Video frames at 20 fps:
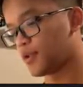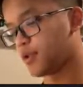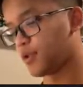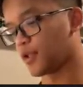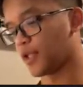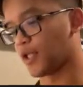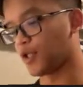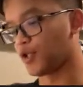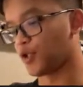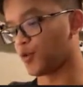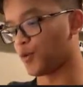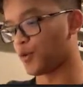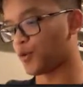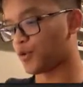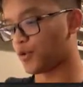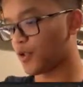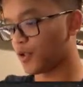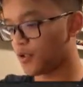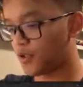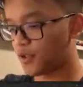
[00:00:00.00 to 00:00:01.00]
Okay, so we
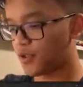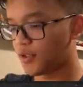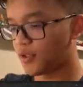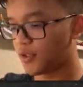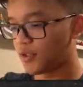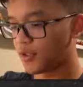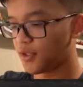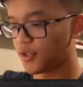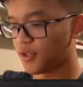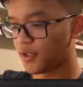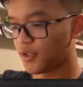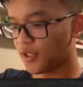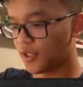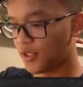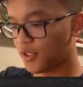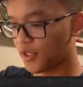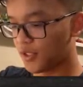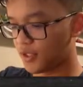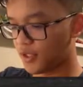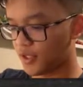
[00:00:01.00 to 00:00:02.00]
started
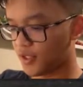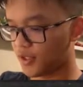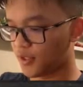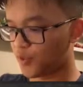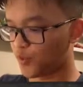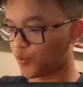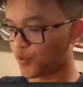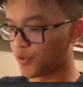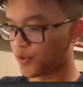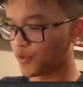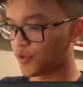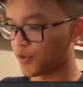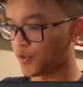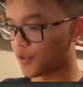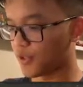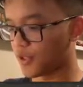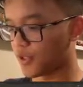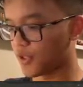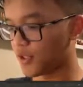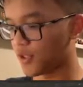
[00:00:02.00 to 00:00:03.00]
and ended with,
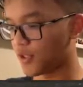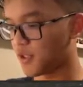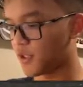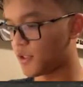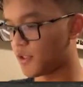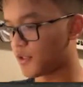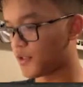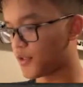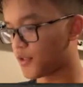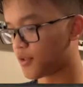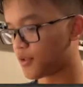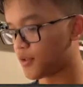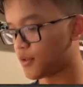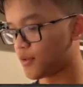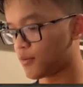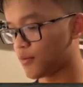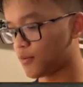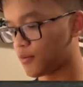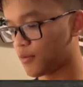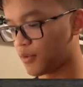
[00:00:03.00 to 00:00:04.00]

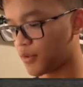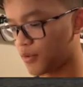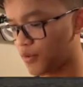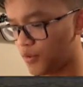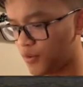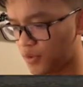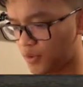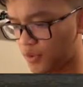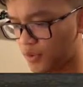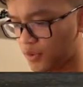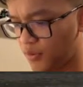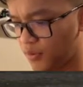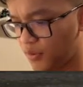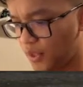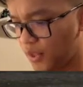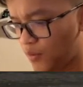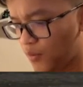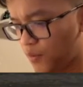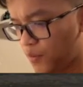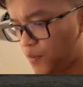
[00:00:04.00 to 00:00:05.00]
did we start and
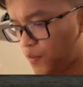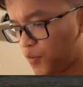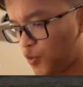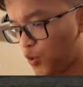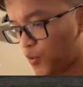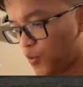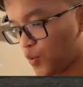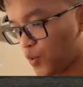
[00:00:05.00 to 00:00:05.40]
end with Sword